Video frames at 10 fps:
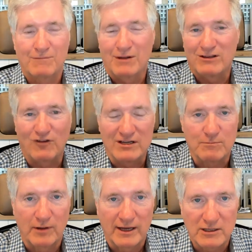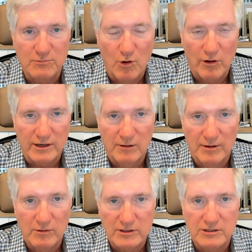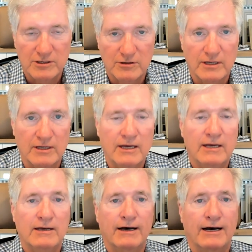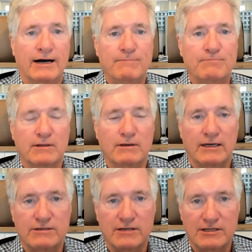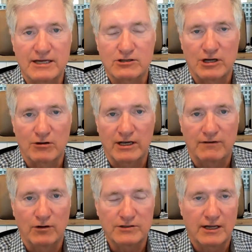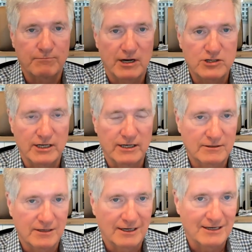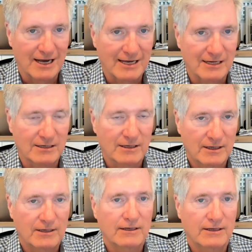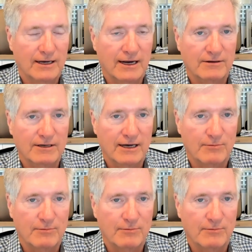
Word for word: let's face it, planning's boring. Nobody wants to do it. It's a necessary evil. It's like budgeting. It's like dieting. You gotta